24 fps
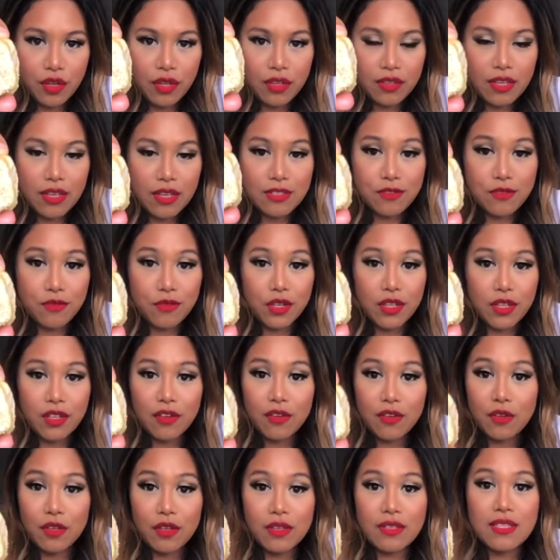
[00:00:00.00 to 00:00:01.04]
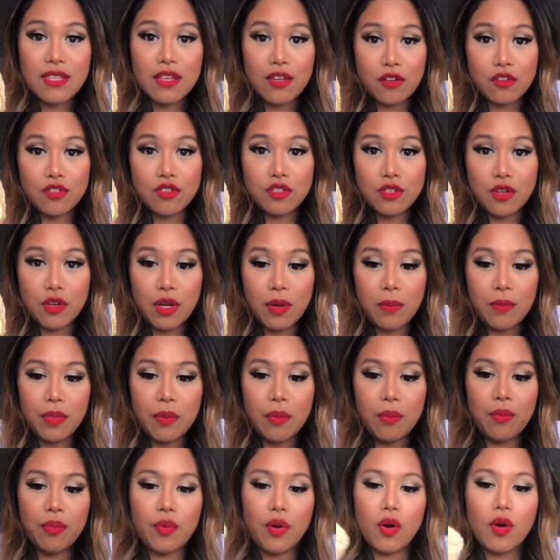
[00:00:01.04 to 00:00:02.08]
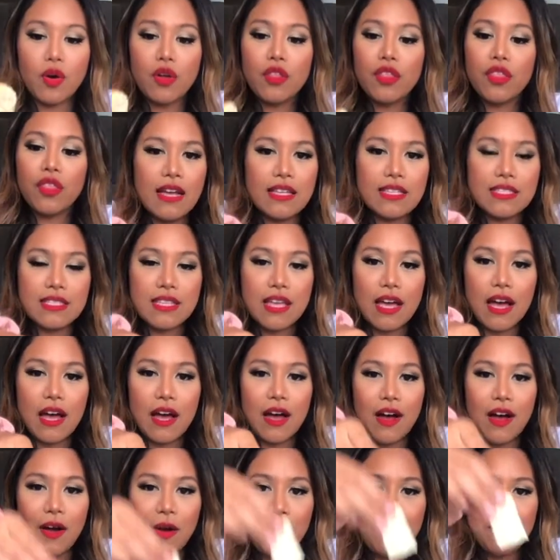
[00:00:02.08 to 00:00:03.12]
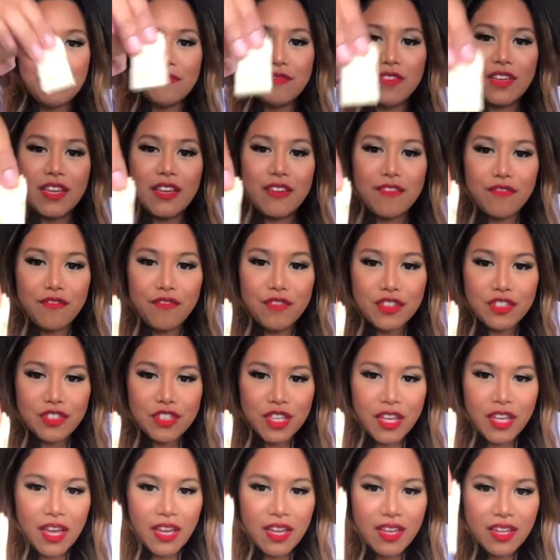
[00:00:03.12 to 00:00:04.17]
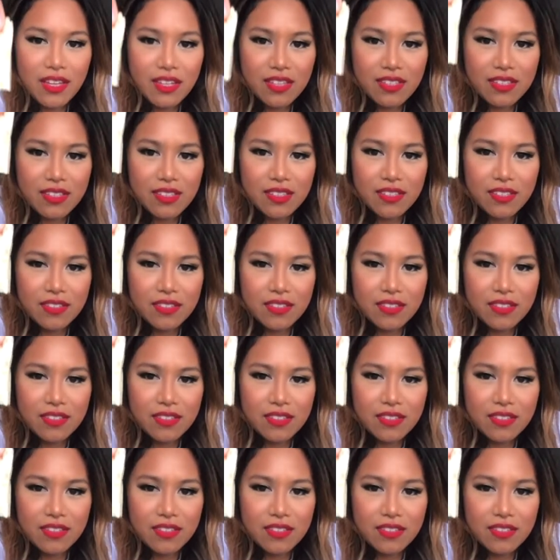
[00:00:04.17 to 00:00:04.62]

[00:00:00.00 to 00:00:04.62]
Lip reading: These are really good because they're going to soak up the broth. Some vegan fish cakes.